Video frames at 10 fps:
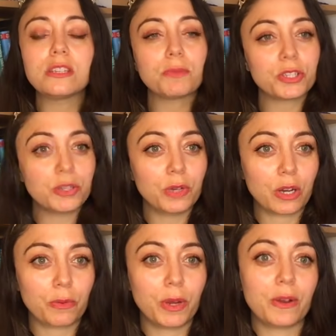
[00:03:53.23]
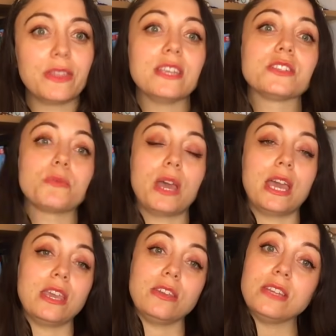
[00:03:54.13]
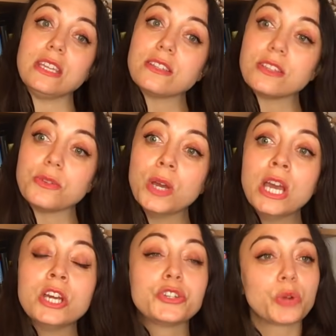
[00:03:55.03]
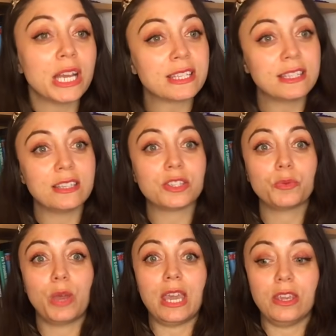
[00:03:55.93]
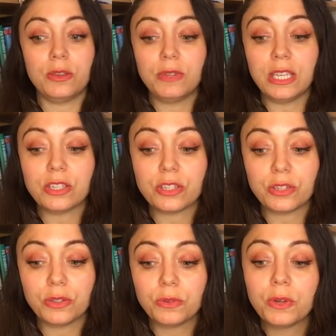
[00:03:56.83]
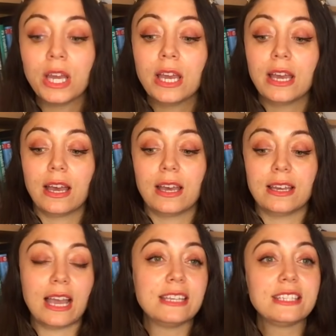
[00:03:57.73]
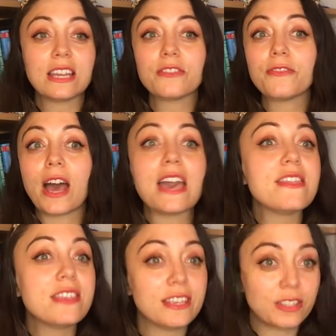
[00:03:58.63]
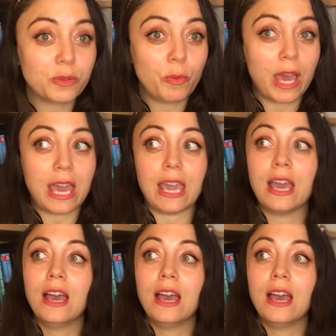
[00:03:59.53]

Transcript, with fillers: pursue a career in this way, you need to dress this way, you need to identify this way.